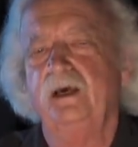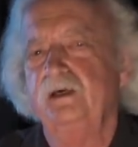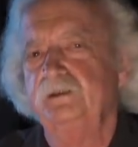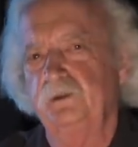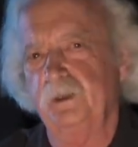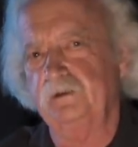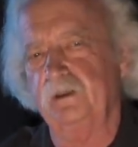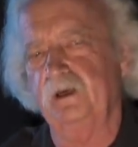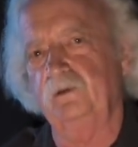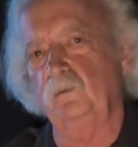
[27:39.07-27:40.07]
She went to the
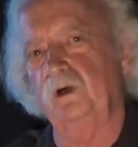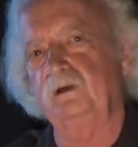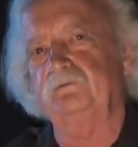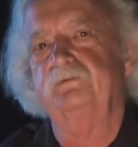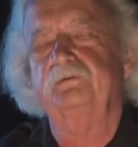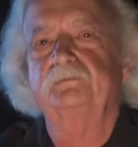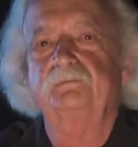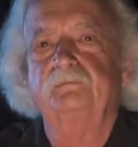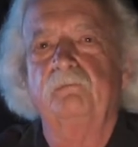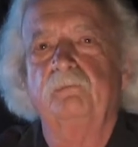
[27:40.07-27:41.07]
henwife
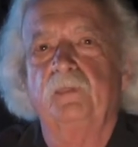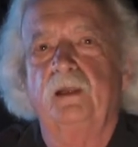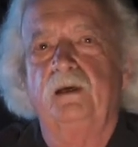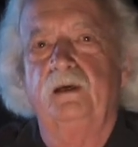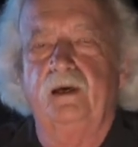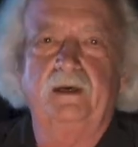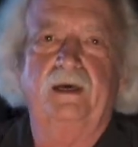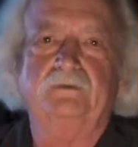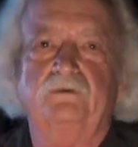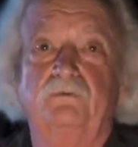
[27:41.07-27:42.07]
and
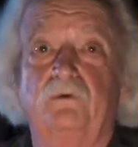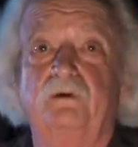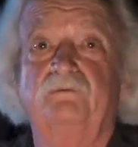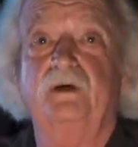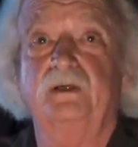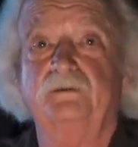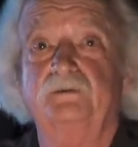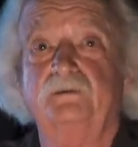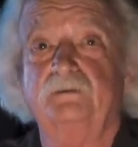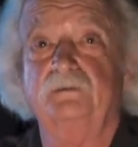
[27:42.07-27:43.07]
asked her for
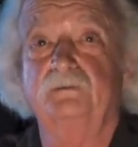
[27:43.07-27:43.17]
advice.